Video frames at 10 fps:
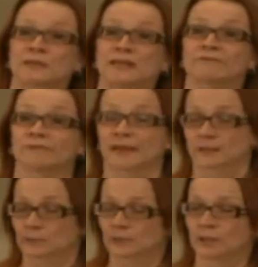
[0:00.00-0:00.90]
to be
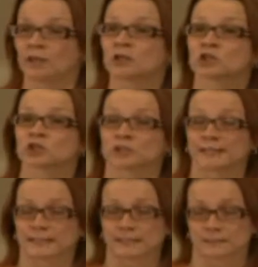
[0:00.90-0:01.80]
available should
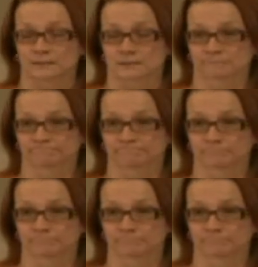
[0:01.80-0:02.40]
they need us.